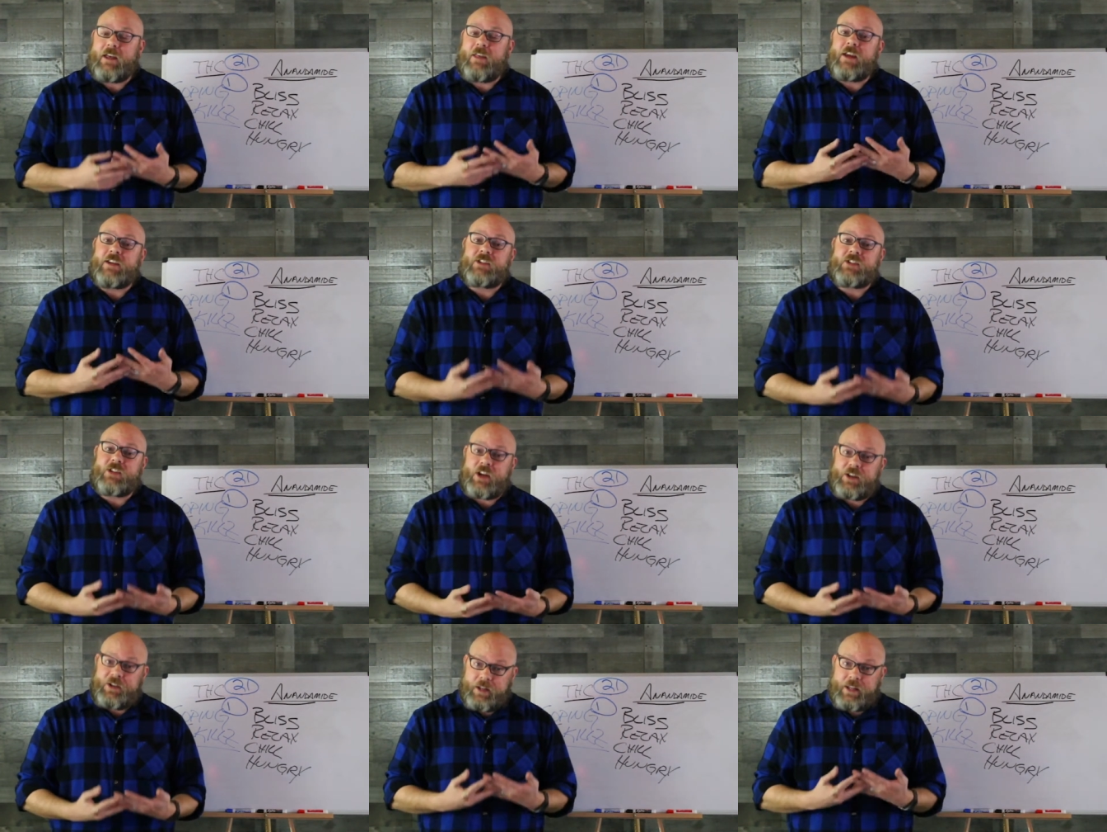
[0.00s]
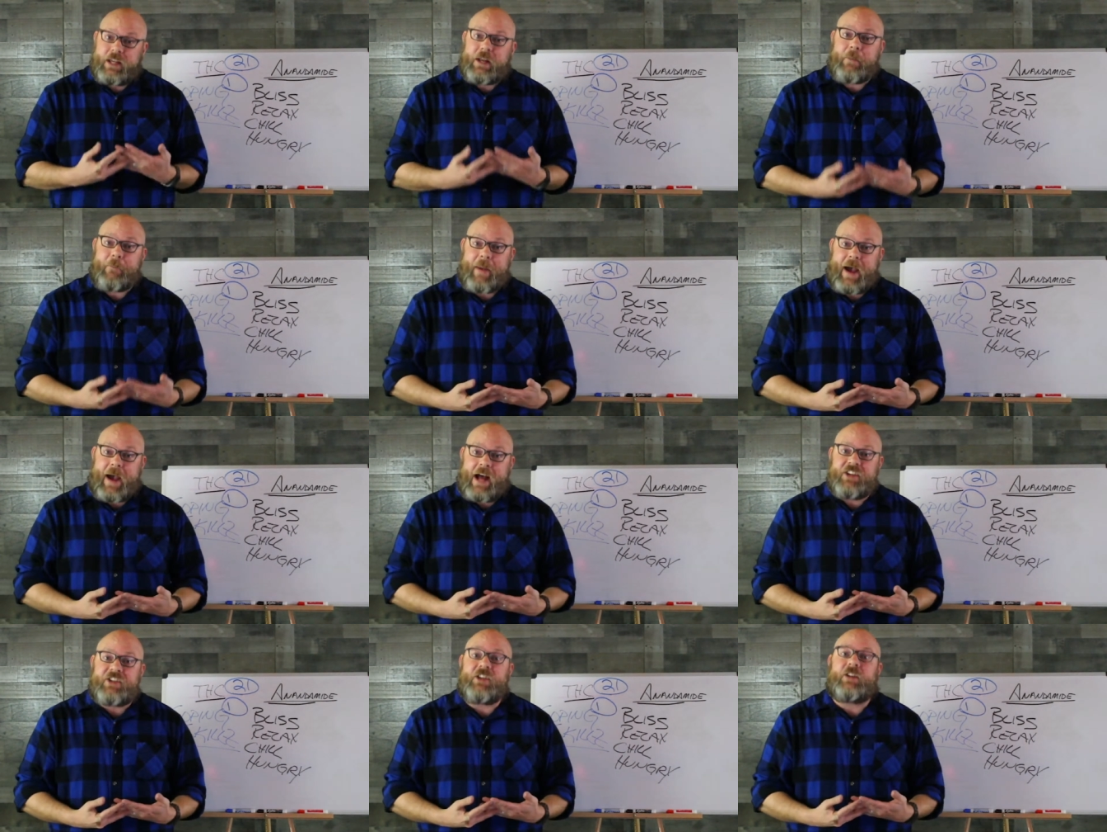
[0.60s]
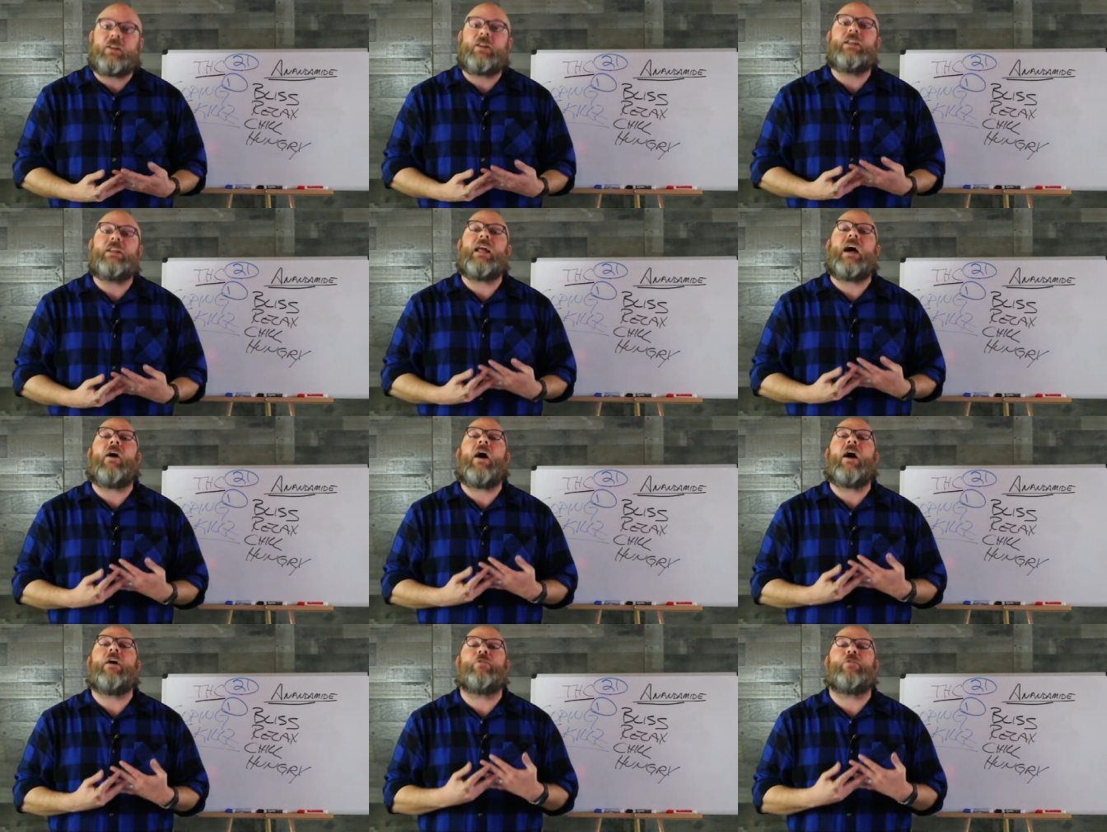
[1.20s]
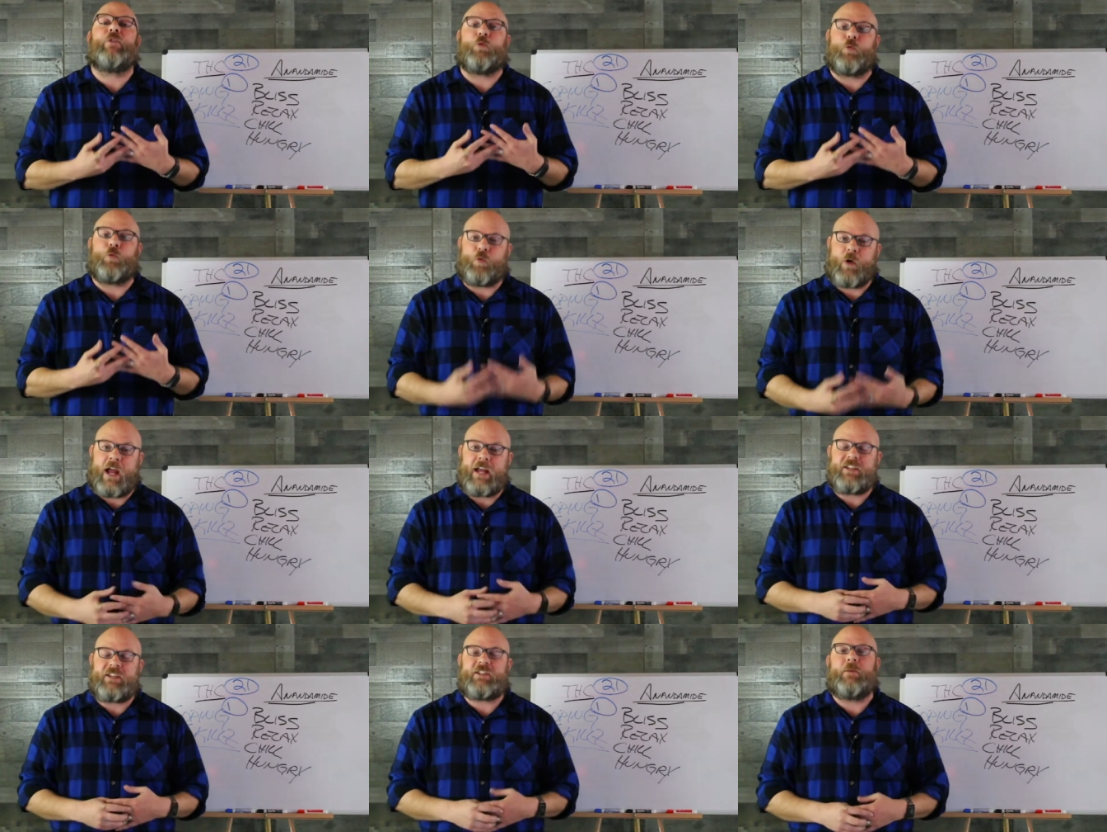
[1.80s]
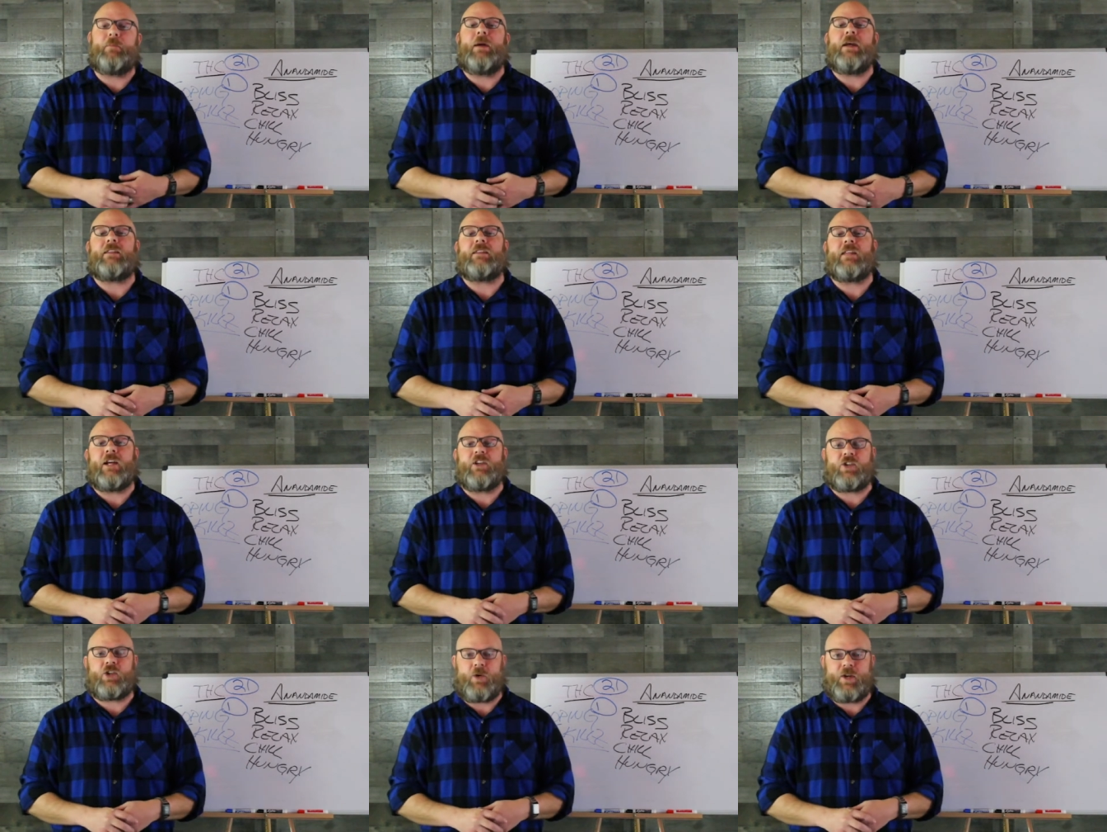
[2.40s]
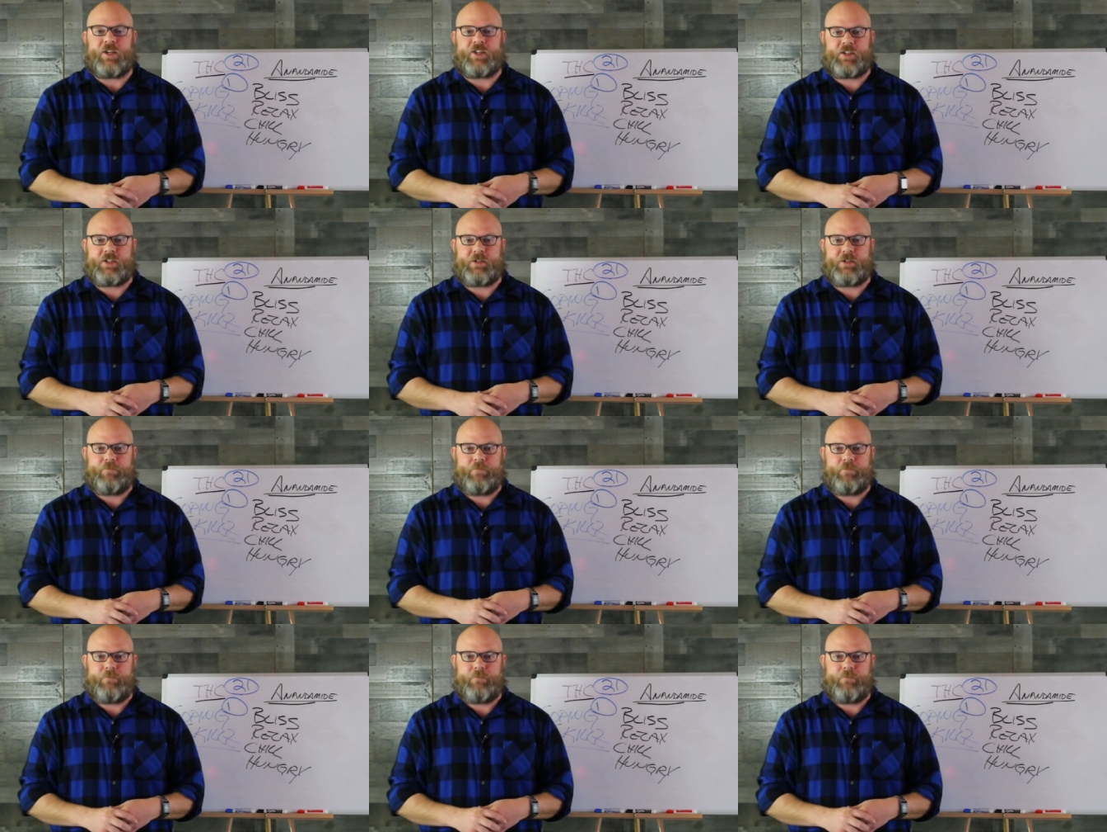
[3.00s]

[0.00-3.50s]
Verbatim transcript: they suddenly and magically now have the right to make that choice.